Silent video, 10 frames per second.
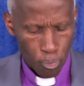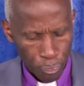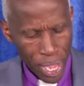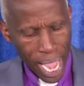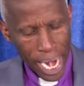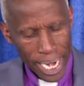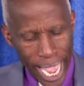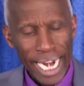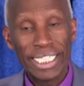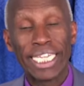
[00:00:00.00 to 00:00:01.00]
you.
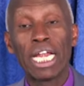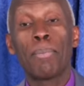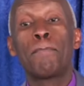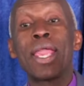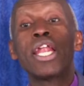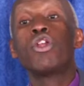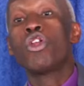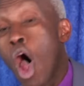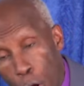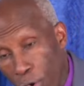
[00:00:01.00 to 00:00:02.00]
Let it
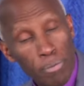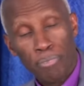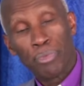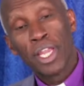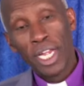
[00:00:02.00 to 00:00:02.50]
be known.